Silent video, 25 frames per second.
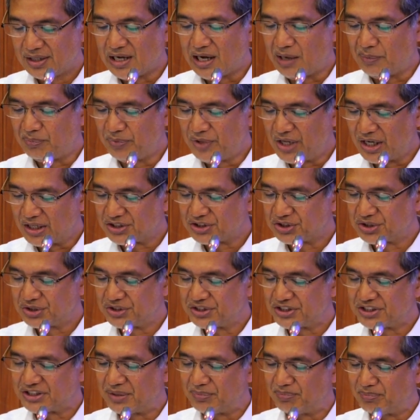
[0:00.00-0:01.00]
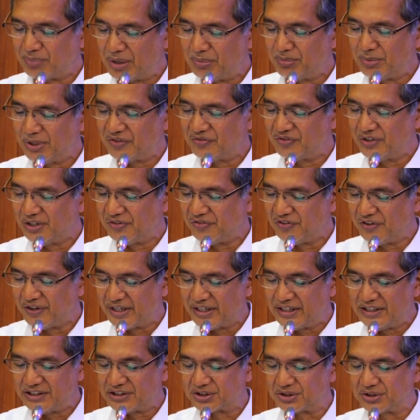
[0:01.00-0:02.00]
abductions, and public
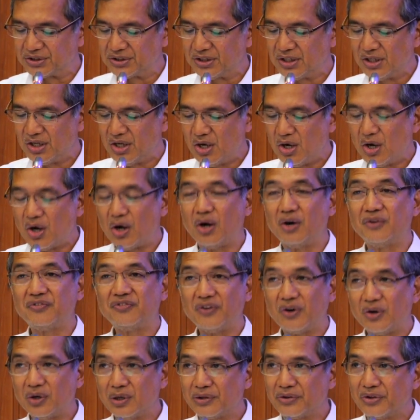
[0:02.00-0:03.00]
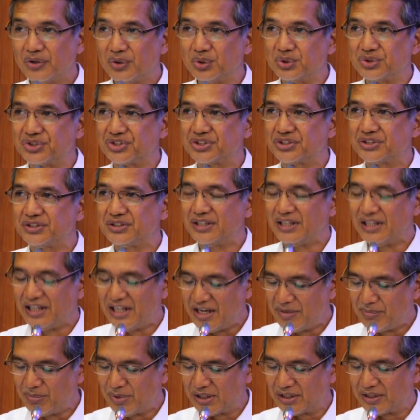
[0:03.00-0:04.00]
vilification of all those
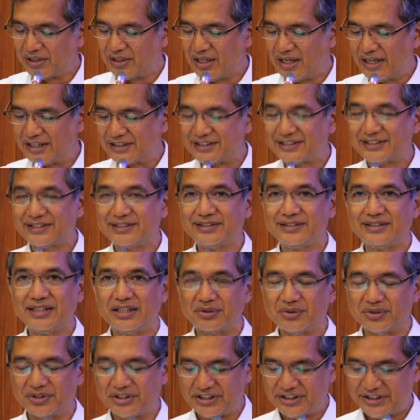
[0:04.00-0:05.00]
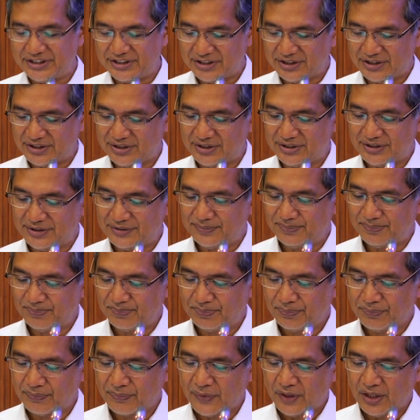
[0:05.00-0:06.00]
labeled as terrorists.
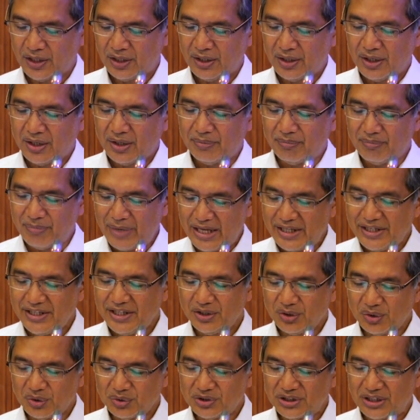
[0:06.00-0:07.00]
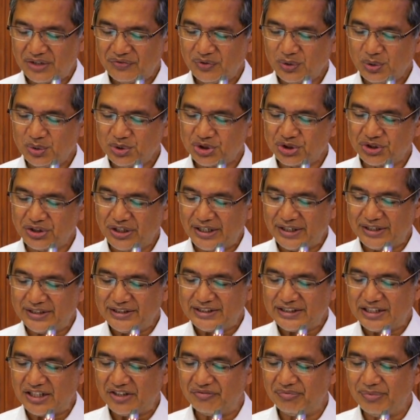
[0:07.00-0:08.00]
Many known
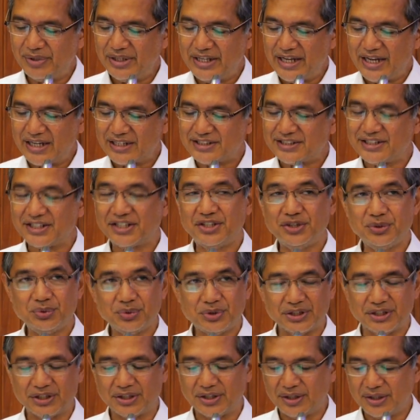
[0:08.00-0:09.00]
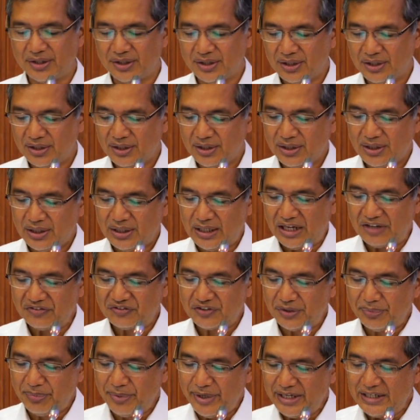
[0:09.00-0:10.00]
revolutionaries have been executed
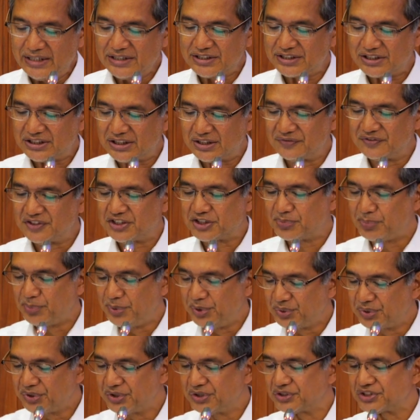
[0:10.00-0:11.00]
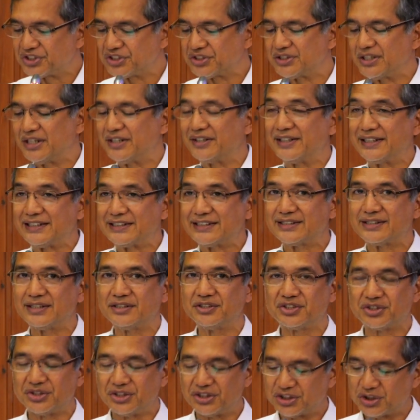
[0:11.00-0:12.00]
after being served spurious arrest and
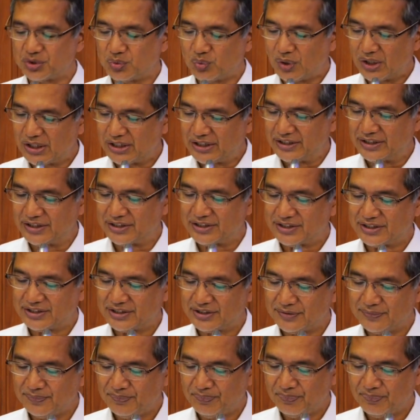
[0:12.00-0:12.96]
search warrants.